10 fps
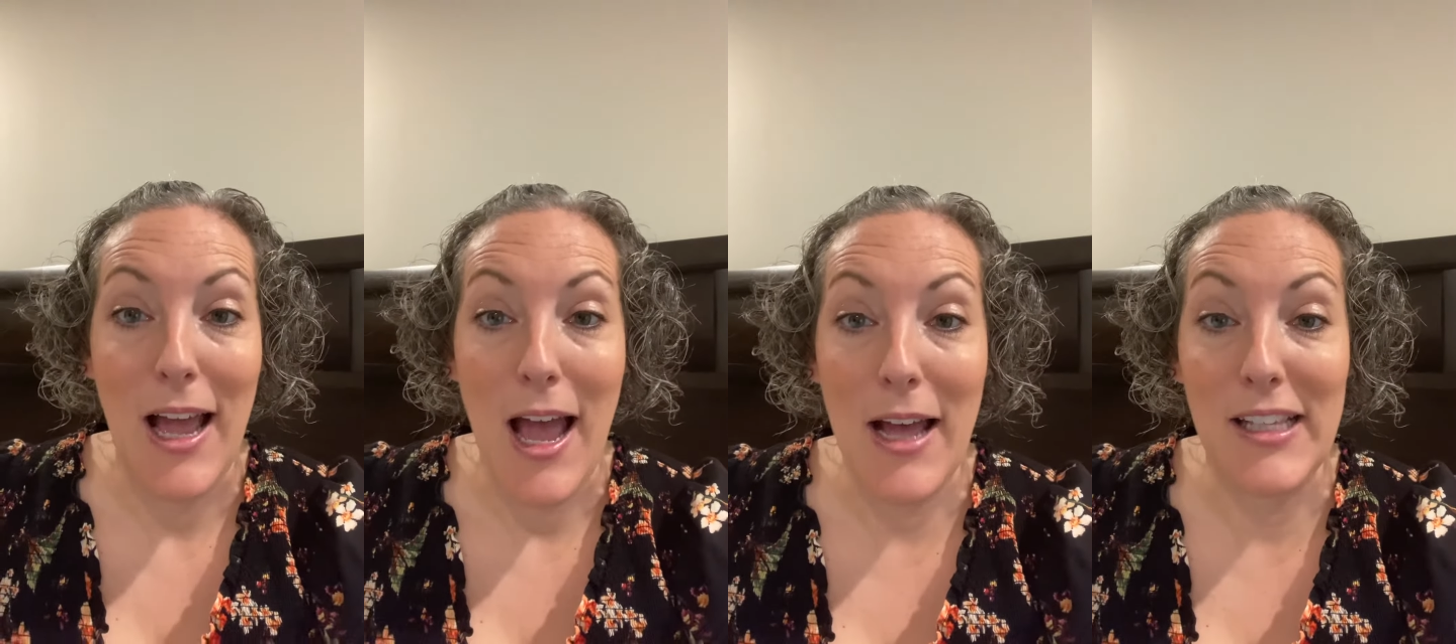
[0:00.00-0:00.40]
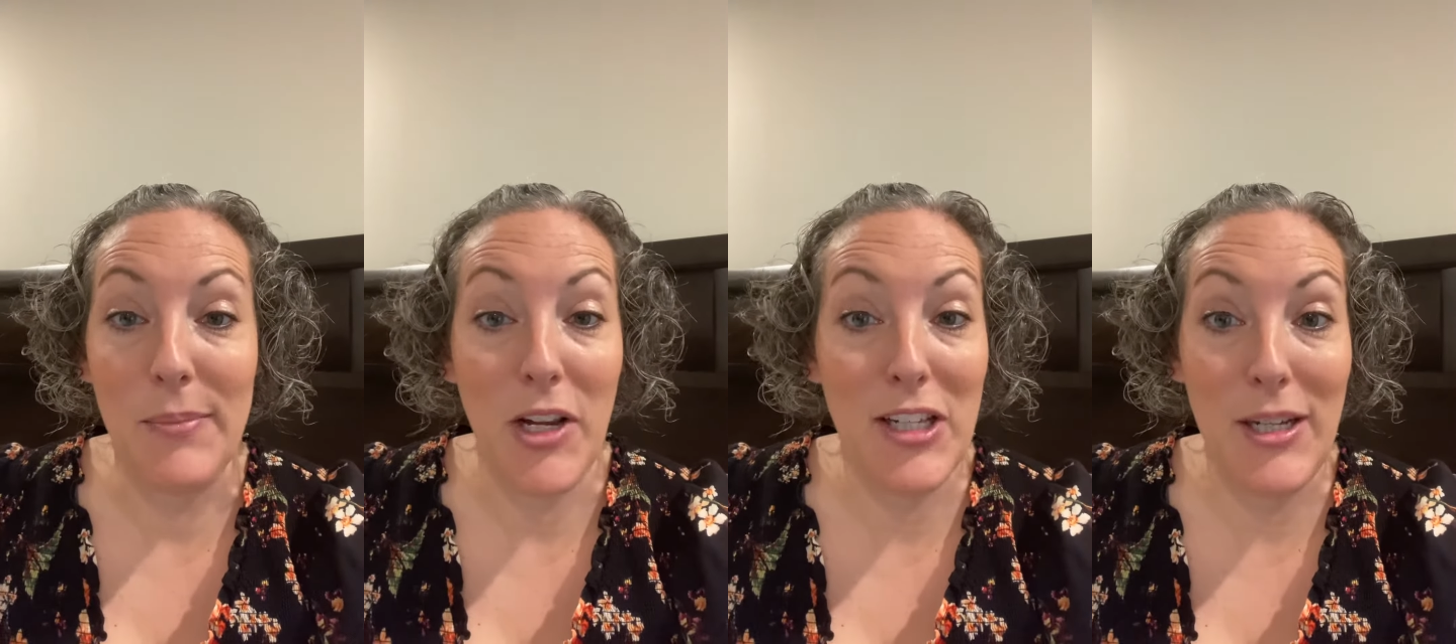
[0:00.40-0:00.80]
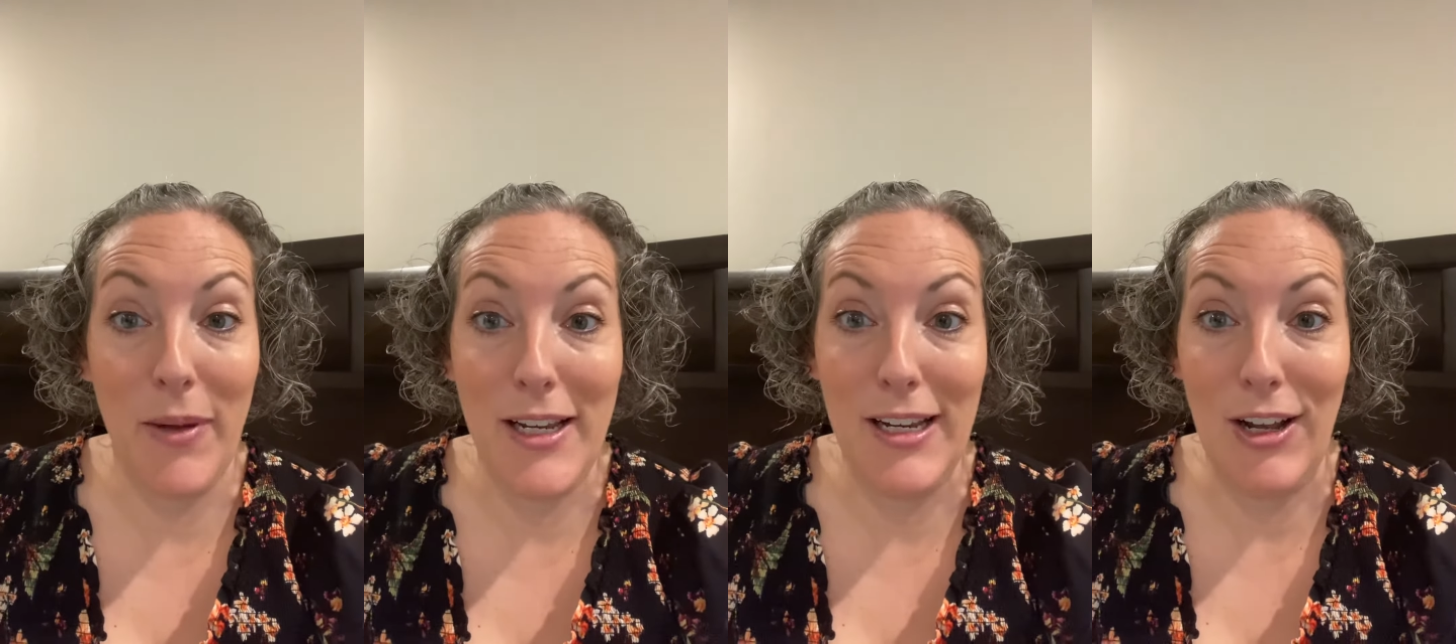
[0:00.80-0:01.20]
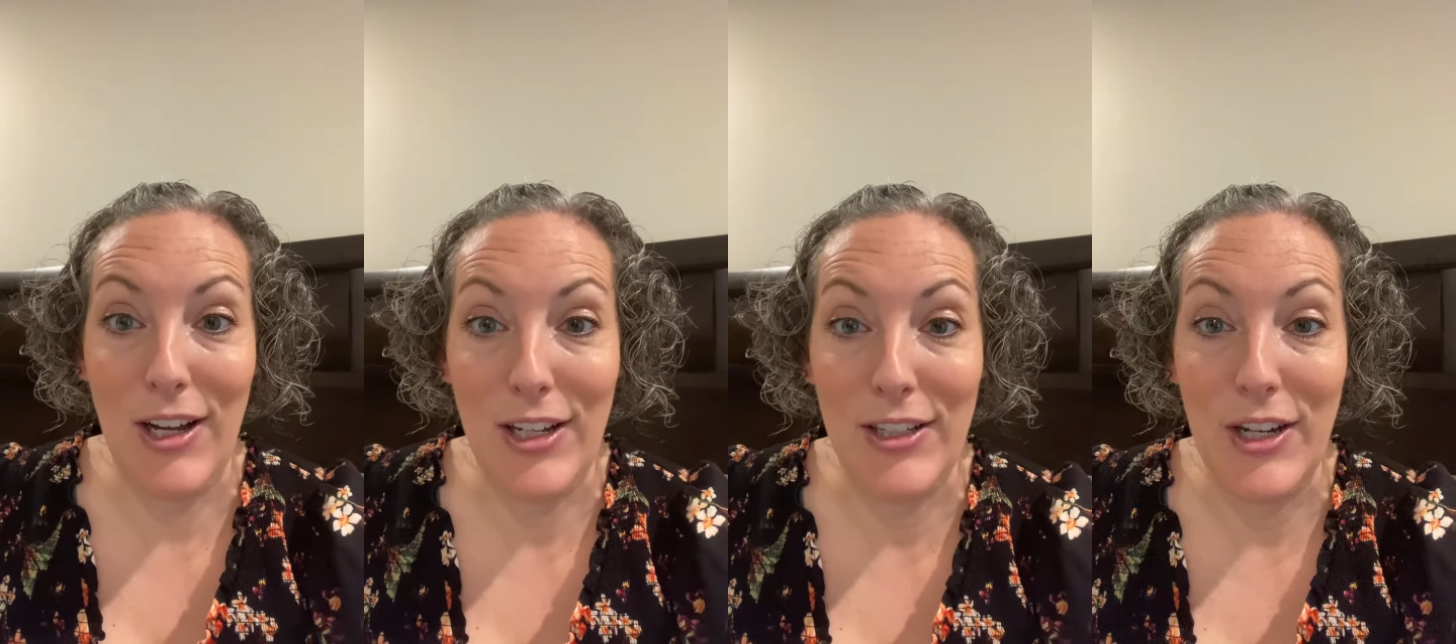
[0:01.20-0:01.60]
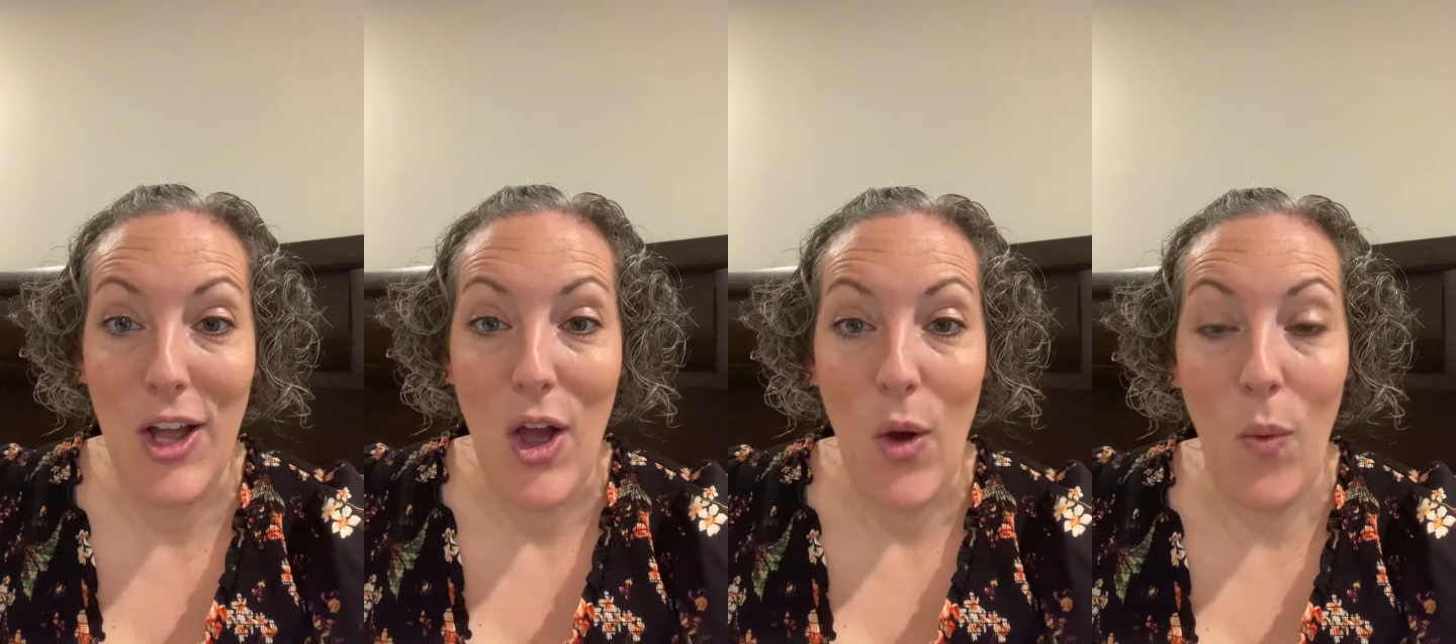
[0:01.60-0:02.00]
uh, especially depending on
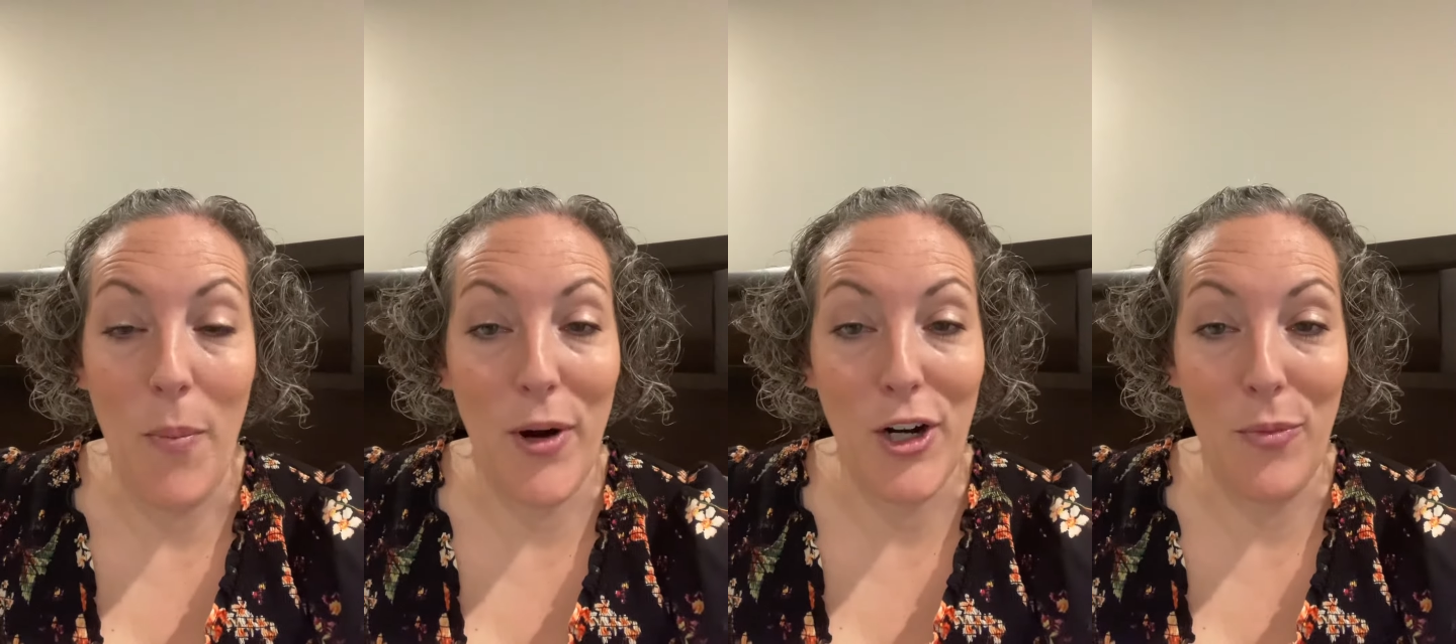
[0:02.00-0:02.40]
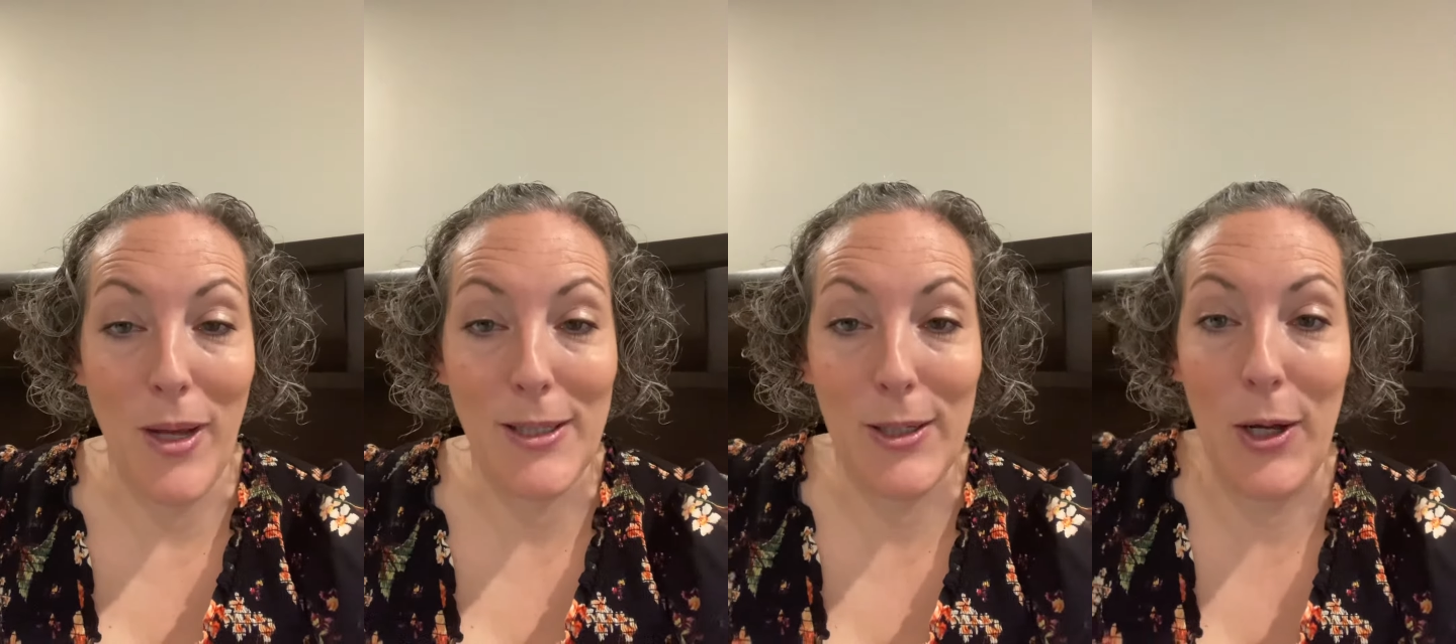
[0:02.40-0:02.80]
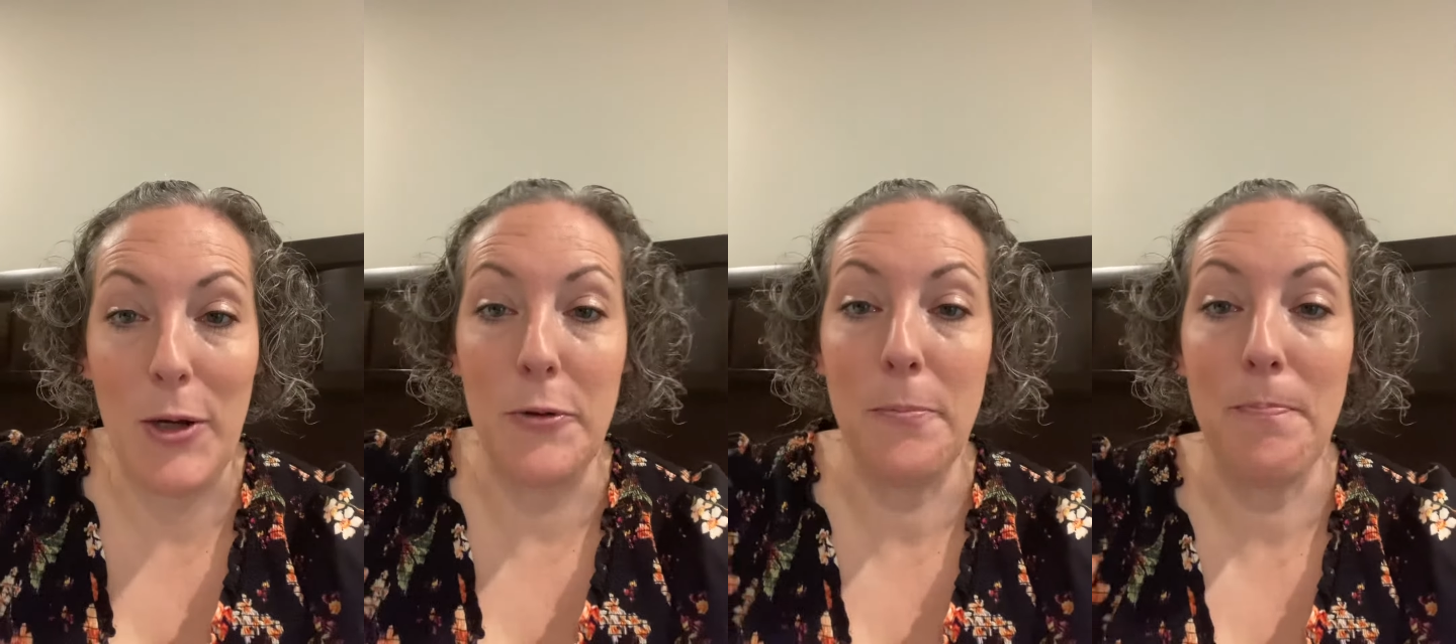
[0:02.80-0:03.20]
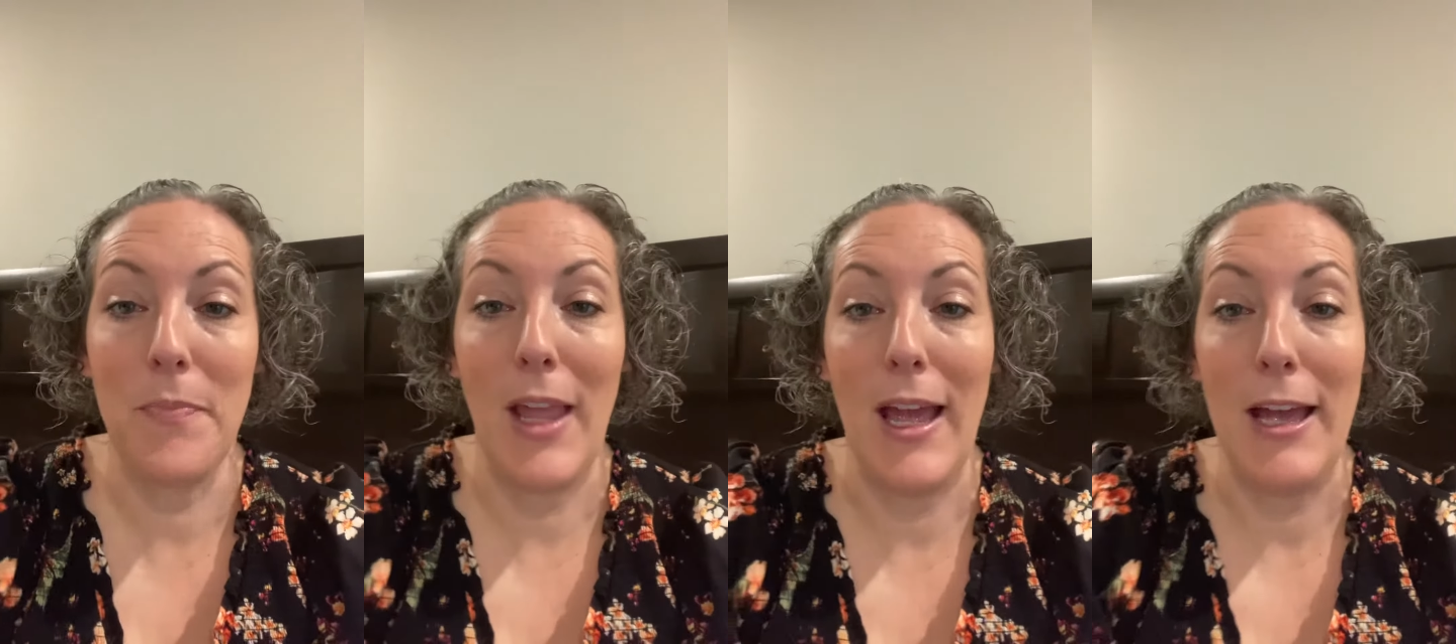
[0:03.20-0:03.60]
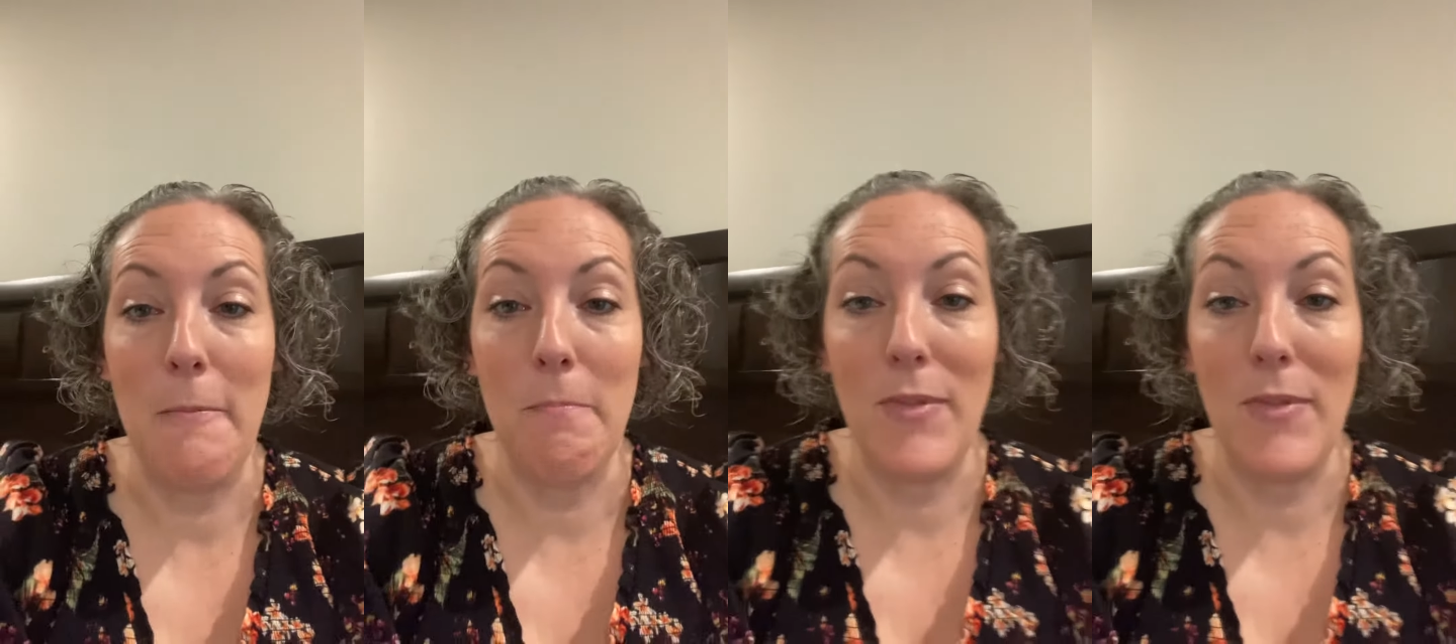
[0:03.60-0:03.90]
what part of Mexico um,